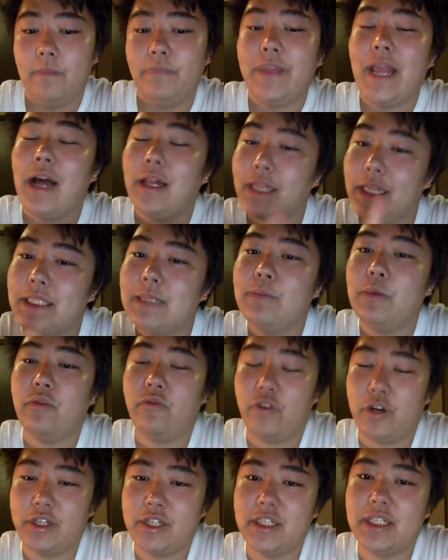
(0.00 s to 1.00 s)
Now let's
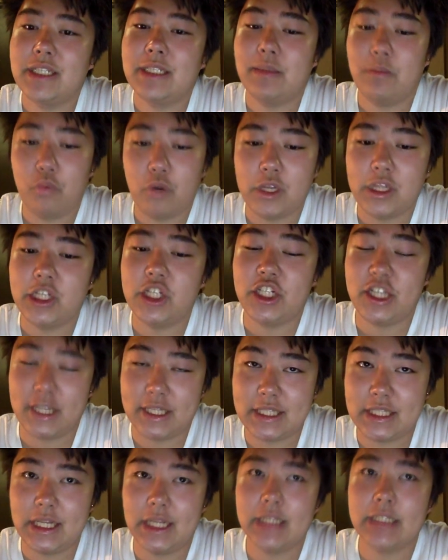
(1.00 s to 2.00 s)
move on to some more
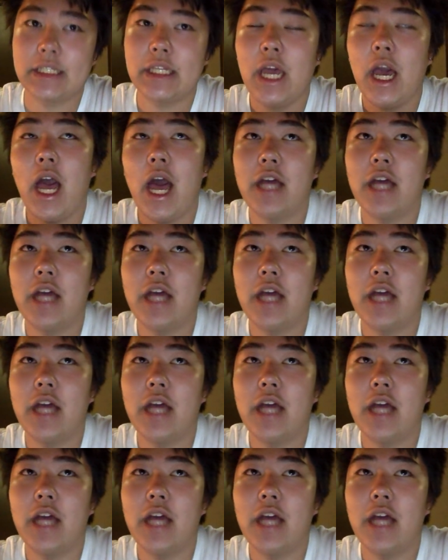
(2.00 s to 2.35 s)
logistics.